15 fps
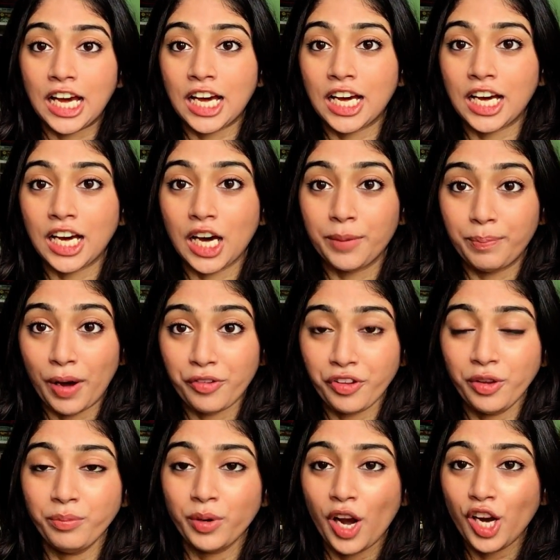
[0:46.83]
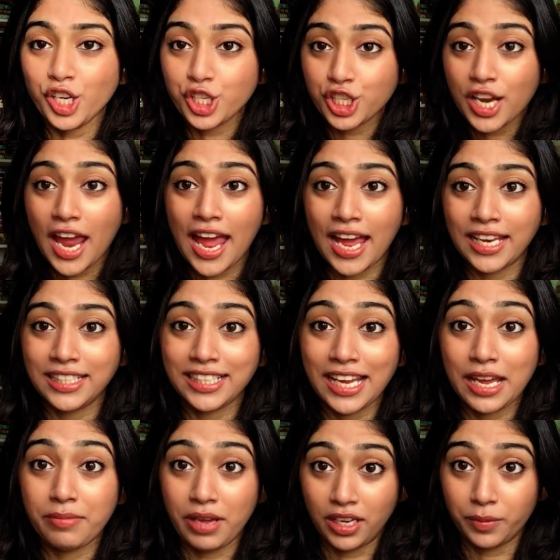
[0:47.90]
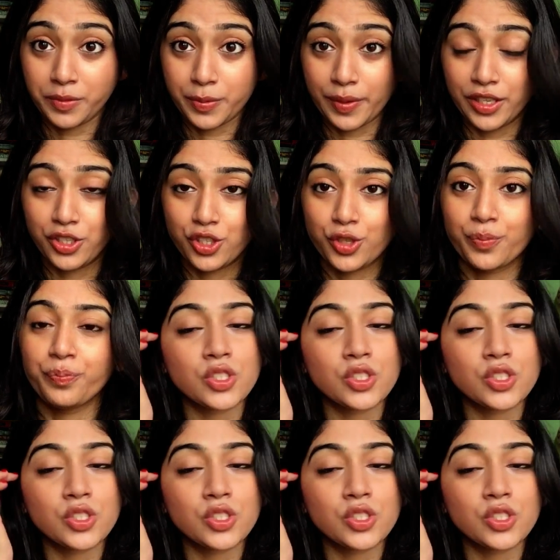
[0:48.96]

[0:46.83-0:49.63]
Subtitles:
a buffing brush and a makeup sponge.